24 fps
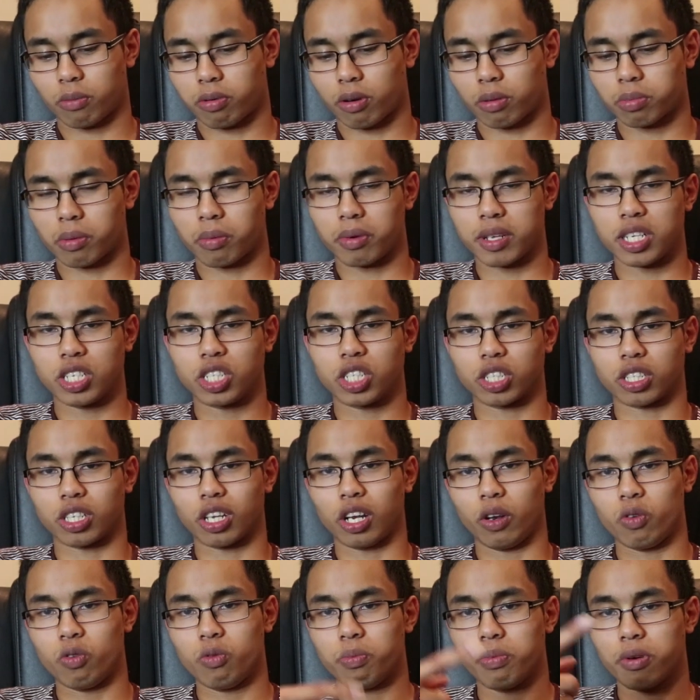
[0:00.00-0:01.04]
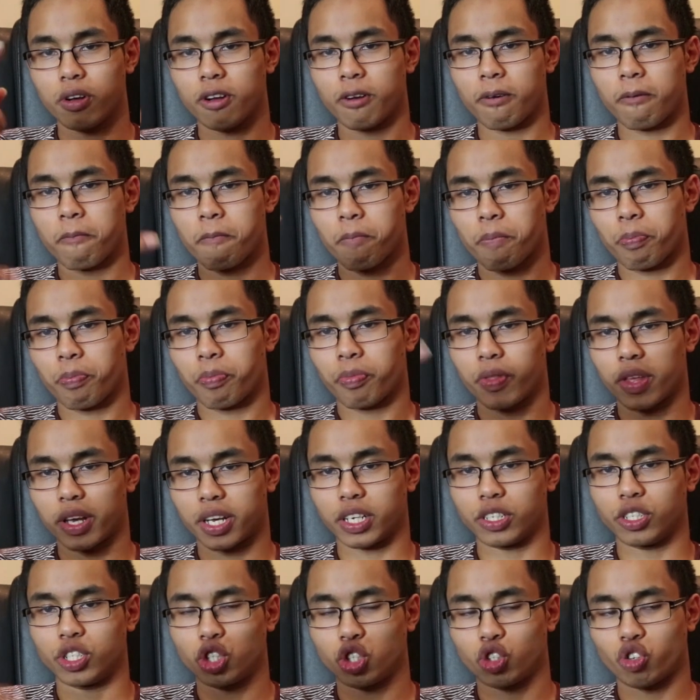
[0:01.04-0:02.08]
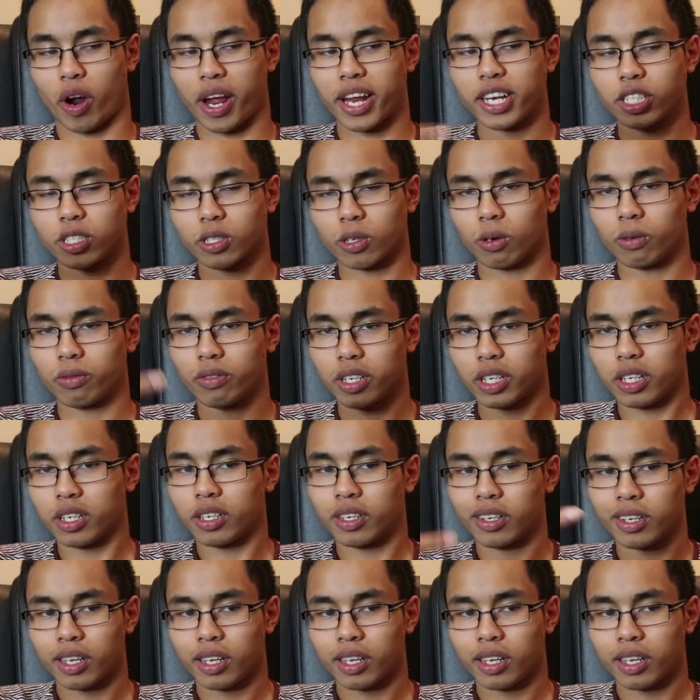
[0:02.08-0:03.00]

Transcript: probably just loop the constraint solver,